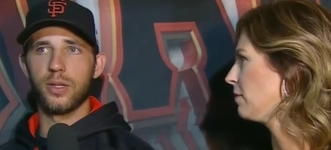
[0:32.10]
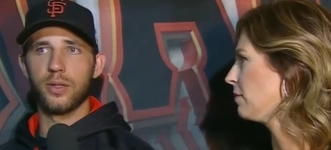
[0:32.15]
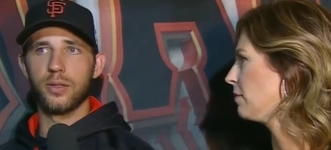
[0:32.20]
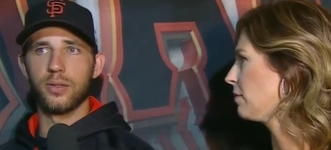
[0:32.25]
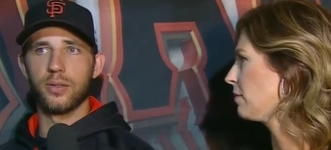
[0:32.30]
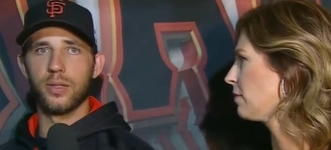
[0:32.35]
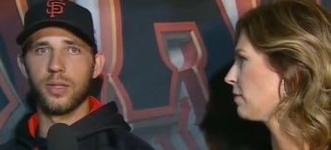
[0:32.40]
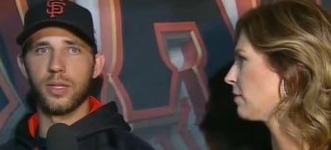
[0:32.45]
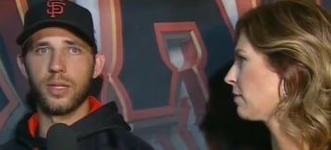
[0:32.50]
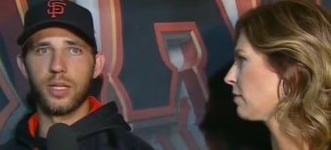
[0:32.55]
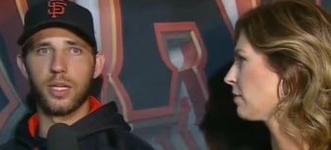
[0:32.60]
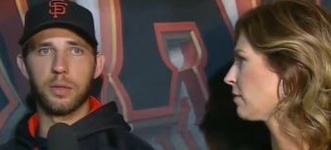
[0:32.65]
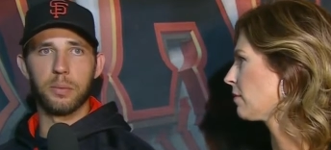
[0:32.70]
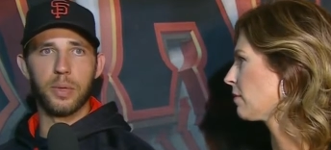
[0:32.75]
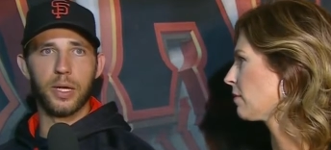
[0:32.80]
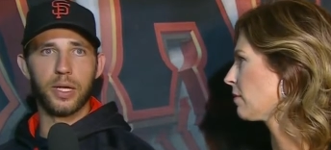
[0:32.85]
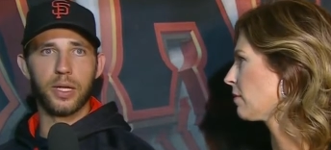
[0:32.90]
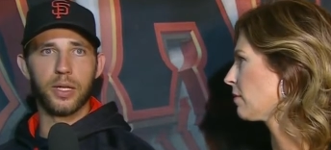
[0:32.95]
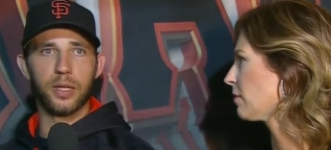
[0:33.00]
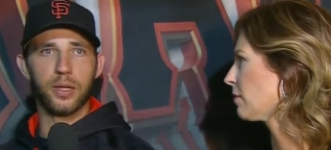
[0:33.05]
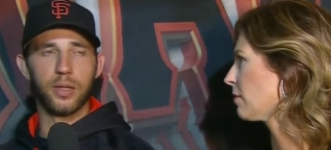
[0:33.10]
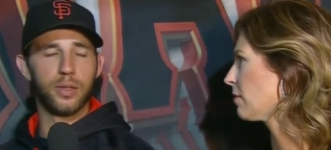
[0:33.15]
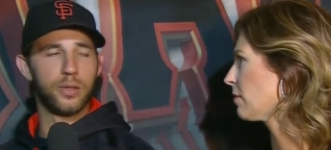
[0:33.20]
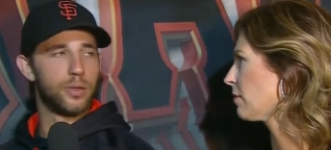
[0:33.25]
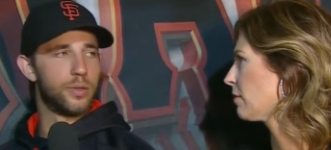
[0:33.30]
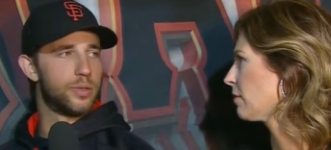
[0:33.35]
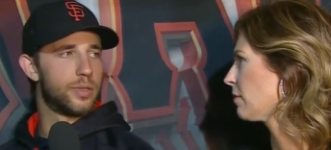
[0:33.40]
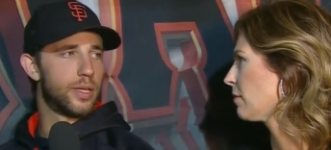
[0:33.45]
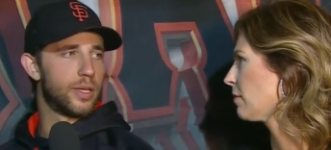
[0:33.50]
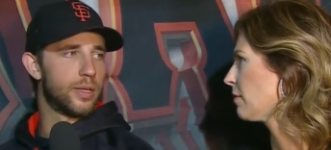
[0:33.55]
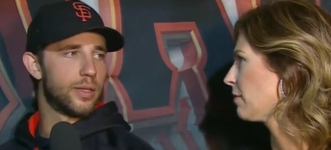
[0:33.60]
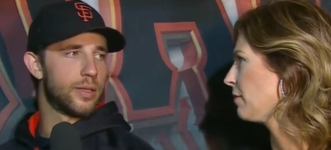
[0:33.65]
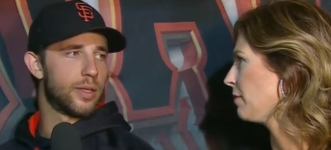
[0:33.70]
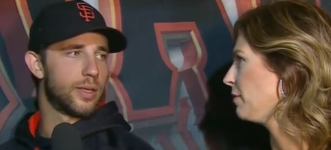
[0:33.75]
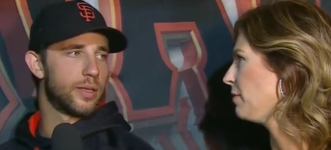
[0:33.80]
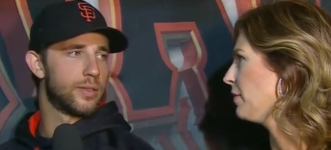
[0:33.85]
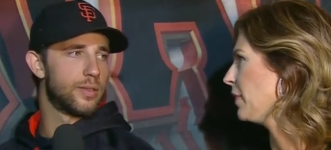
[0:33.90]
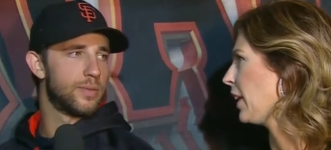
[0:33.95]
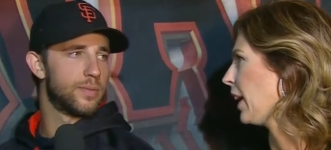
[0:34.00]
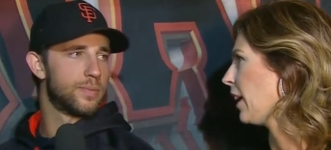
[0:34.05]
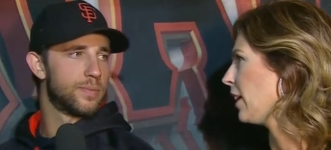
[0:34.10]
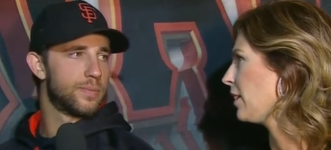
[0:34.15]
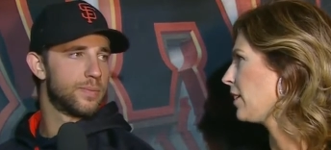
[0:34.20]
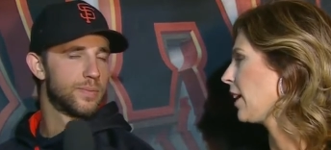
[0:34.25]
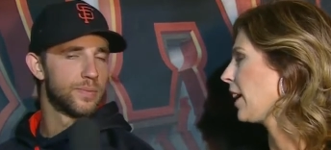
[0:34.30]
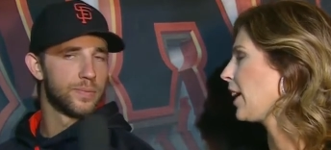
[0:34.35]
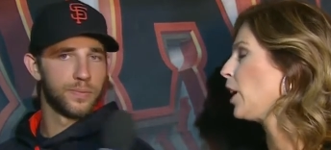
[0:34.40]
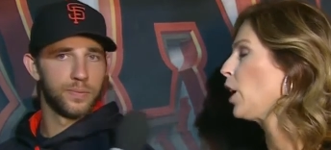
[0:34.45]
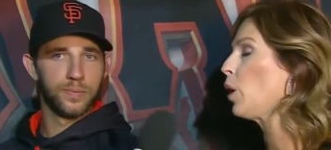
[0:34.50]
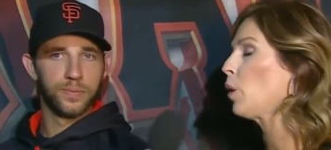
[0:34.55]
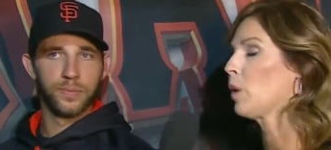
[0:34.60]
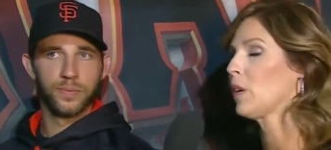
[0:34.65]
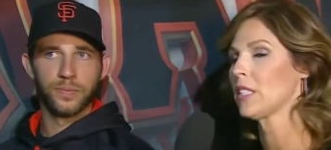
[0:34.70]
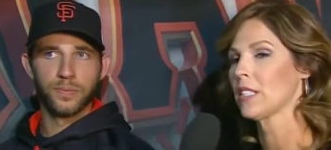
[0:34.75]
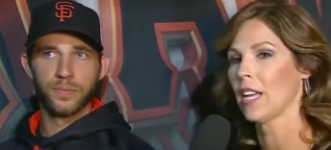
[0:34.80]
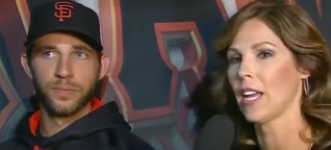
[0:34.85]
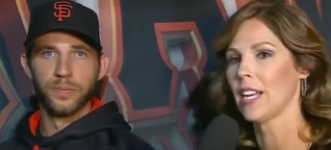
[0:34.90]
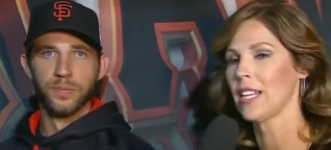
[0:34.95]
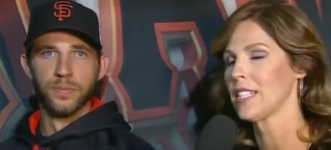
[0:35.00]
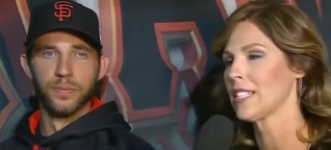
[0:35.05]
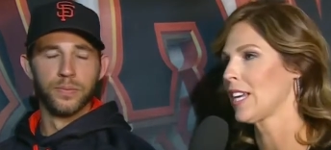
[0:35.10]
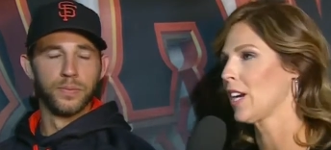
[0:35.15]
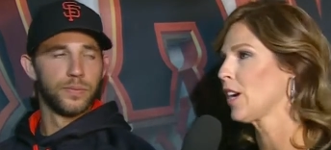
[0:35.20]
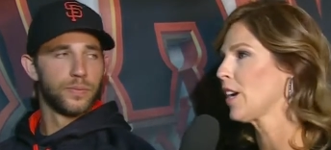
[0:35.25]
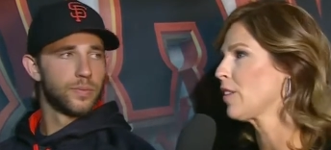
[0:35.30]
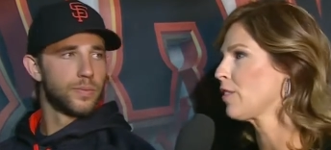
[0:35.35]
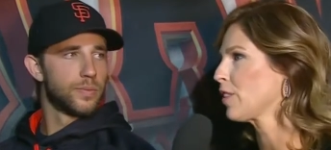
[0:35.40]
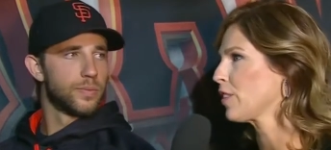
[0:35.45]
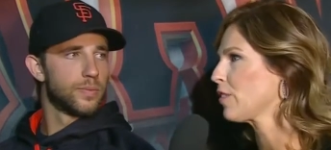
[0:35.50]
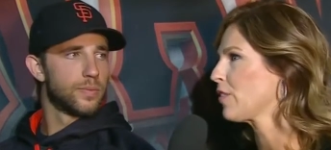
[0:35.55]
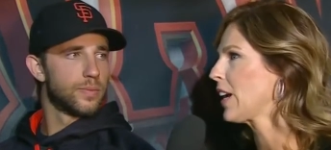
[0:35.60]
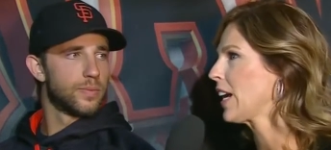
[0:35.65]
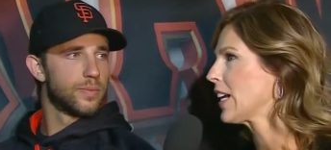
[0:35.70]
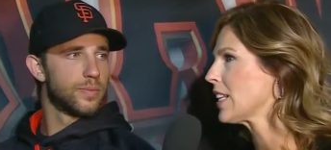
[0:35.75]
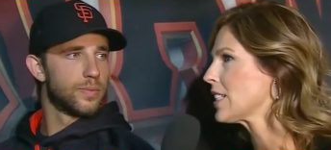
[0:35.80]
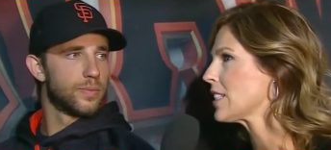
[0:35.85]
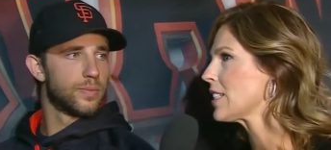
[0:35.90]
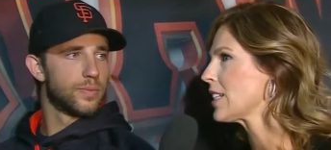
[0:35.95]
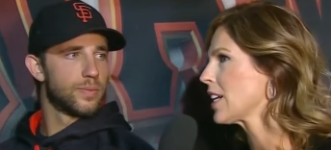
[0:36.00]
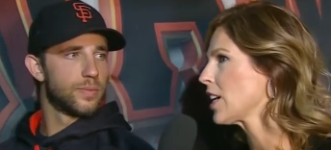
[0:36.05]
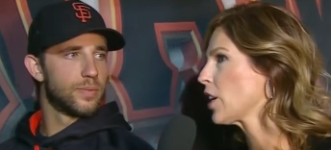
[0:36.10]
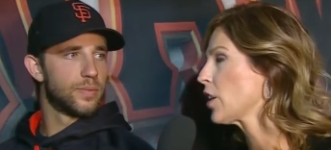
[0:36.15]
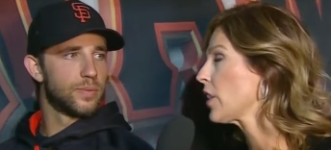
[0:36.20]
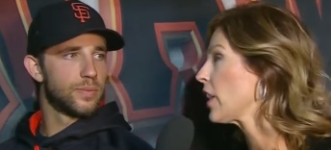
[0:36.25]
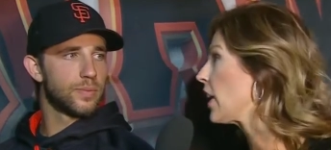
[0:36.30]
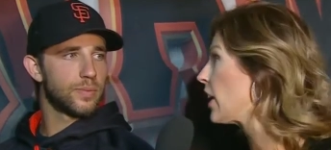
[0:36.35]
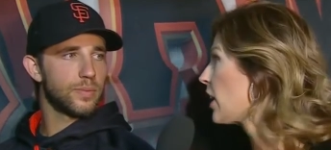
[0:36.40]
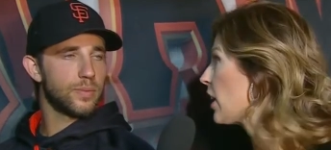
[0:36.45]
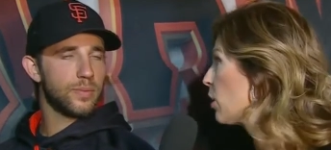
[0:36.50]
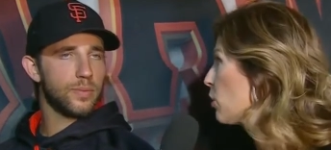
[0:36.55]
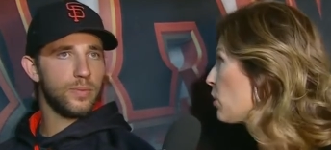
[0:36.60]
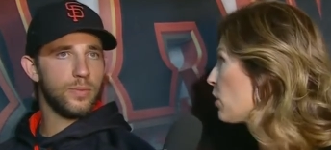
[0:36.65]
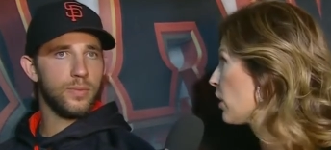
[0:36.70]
Speaker 1: and, and get back into the routine of things.
Speaker 2: I know it was kind of scary for fans to hear that there,